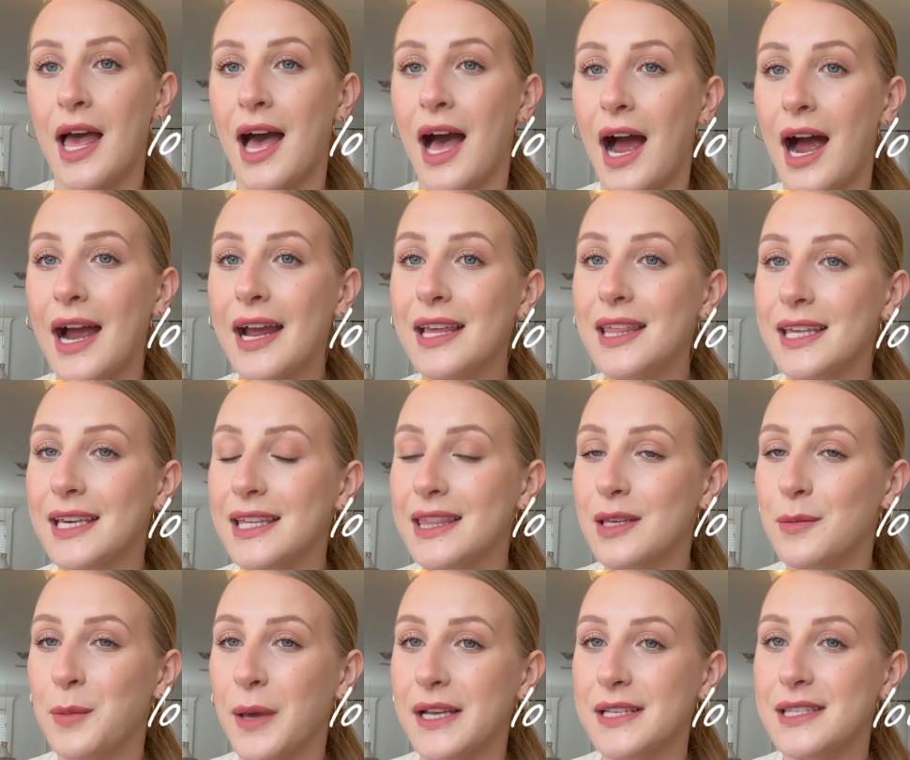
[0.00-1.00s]
I think
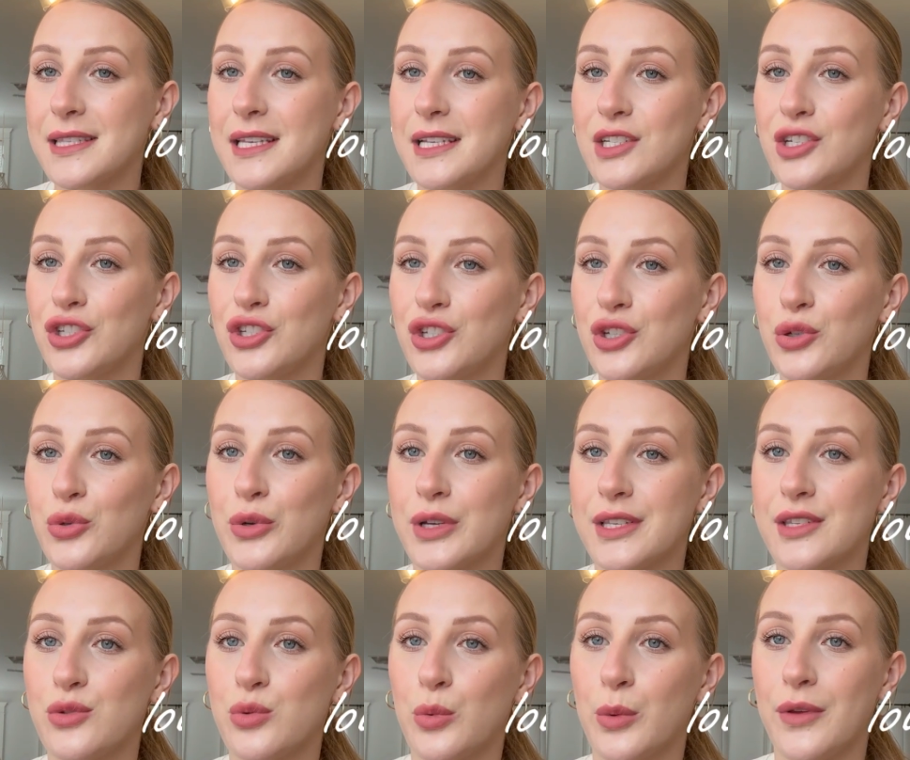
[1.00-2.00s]
the best thing to do
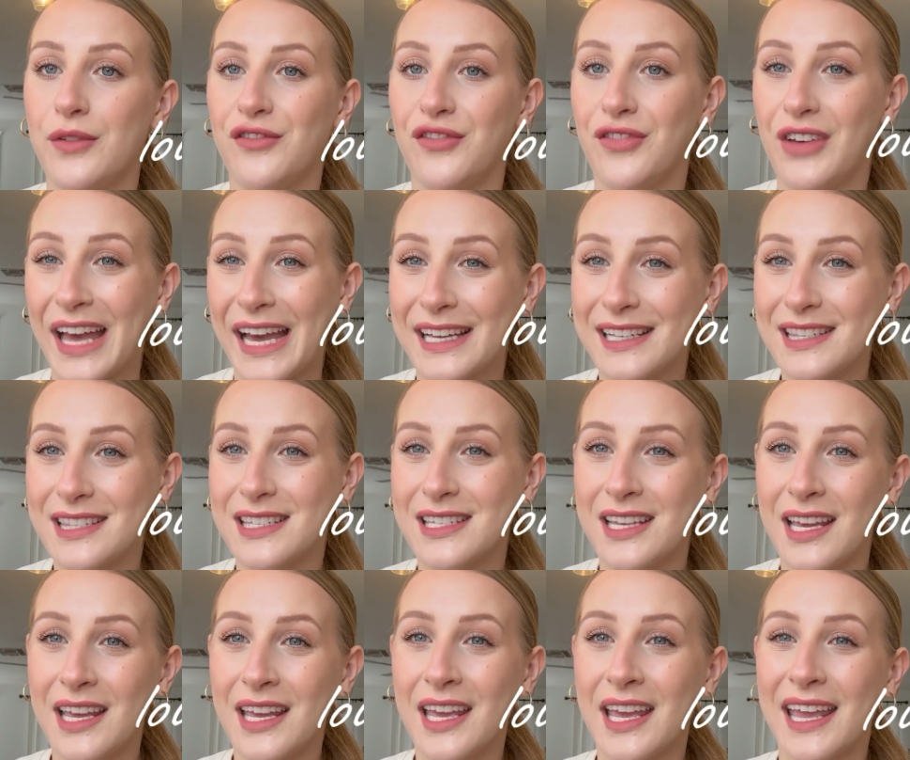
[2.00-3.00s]
is to invest
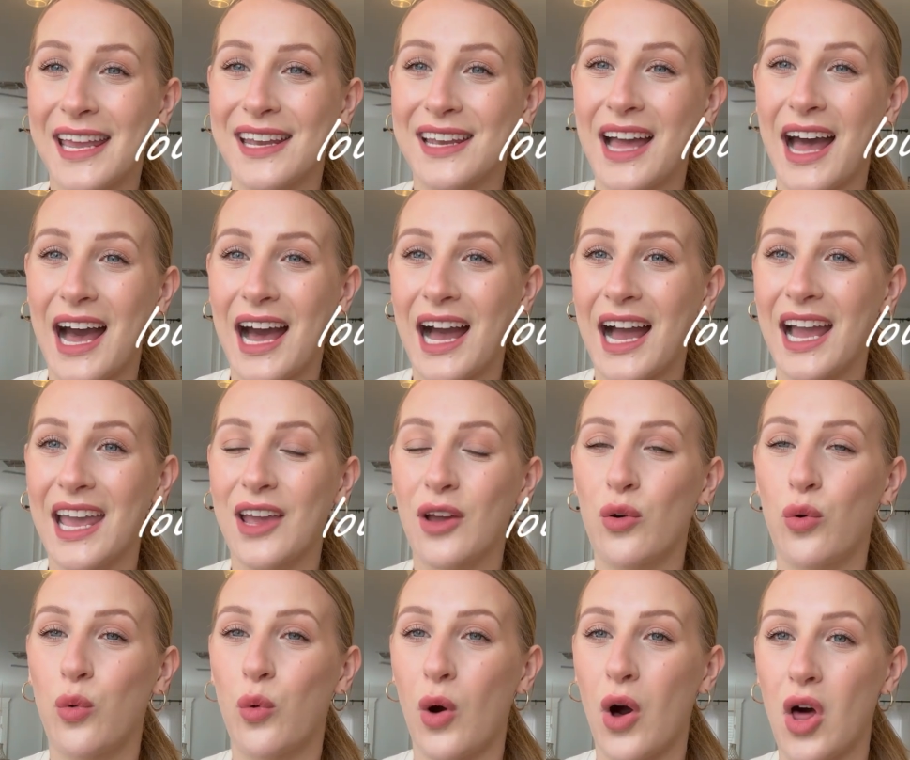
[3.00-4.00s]
in high
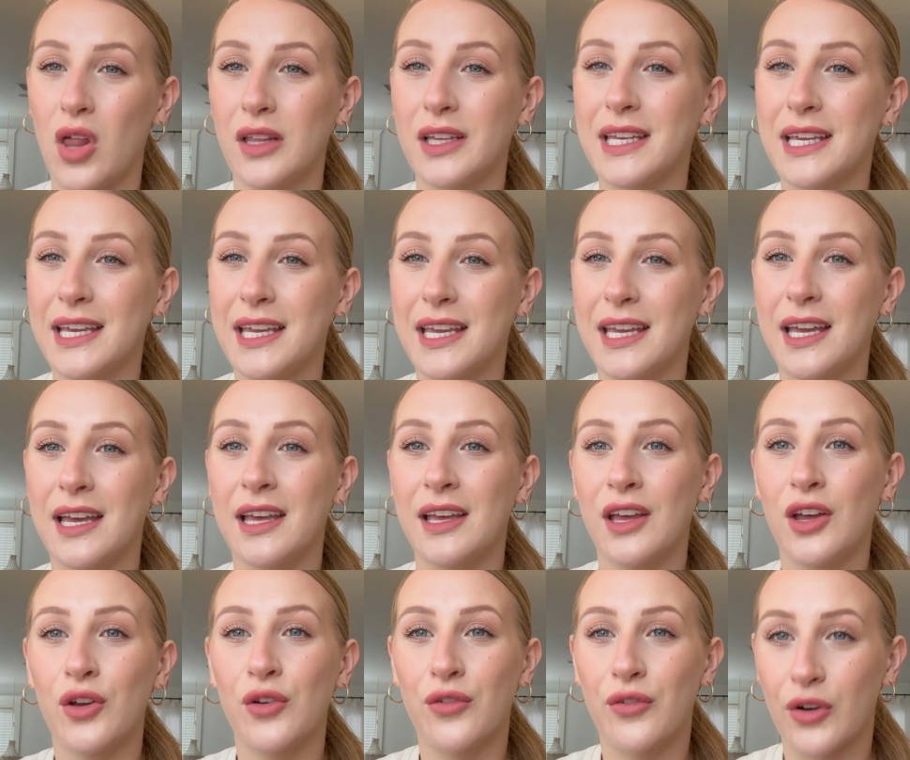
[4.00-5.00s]
quality
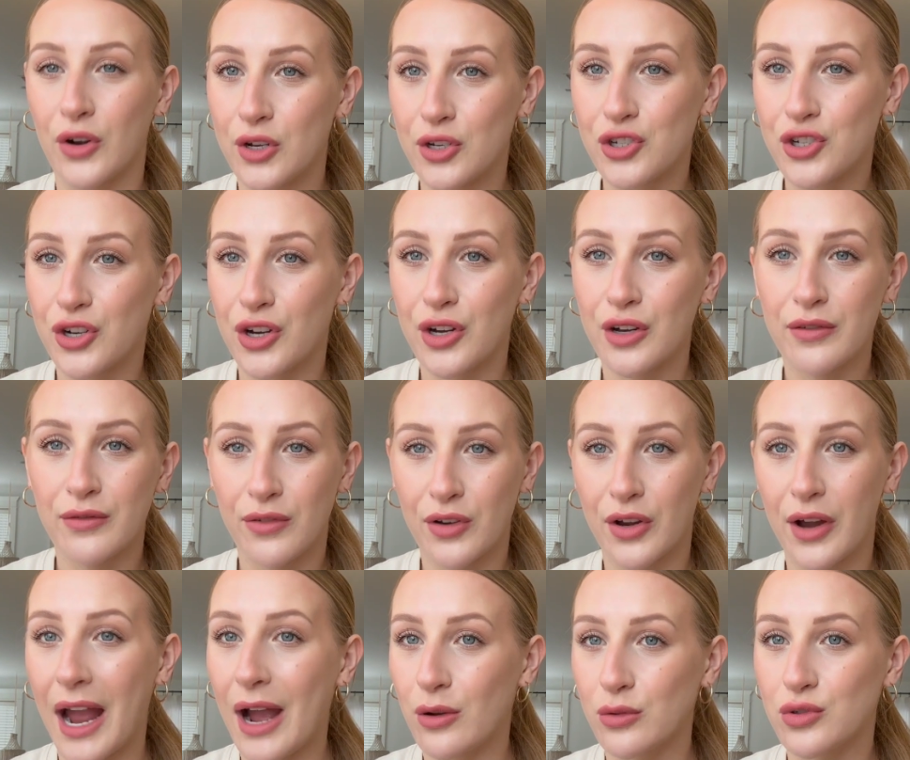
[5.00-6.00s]
furniture
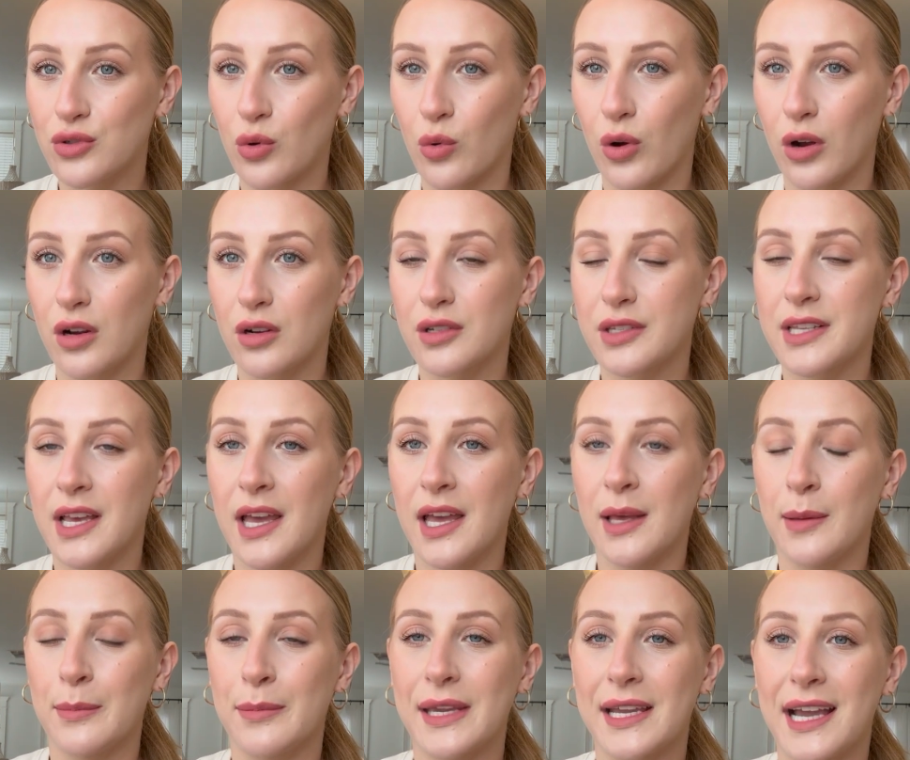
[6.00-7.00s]
for outdoors,
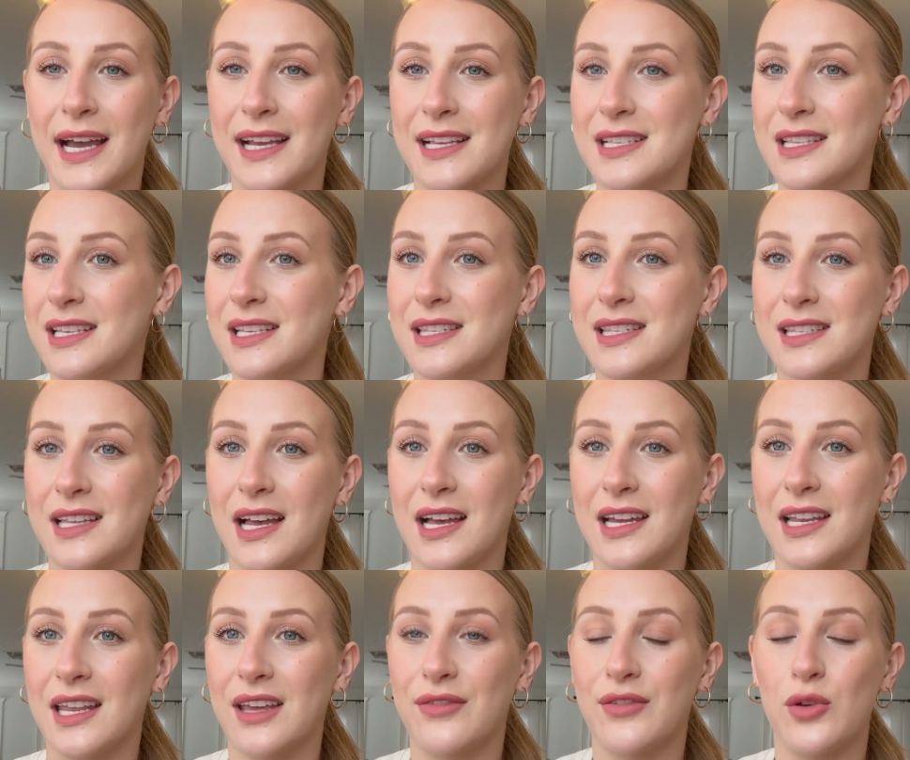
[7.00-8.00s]
because the
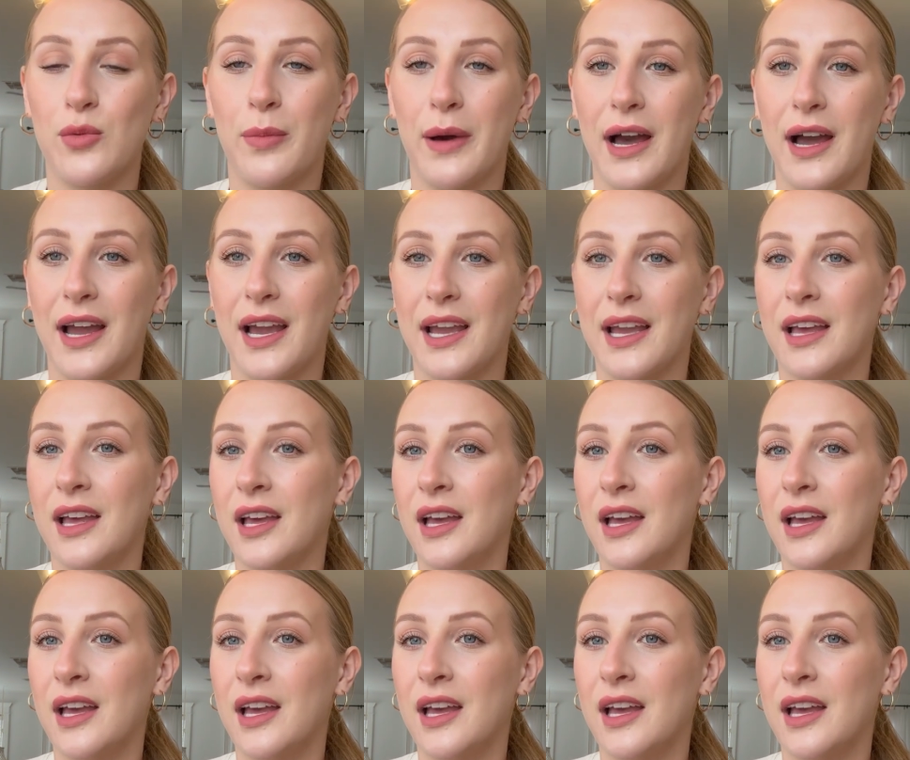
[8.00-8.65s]
sun, if you buy,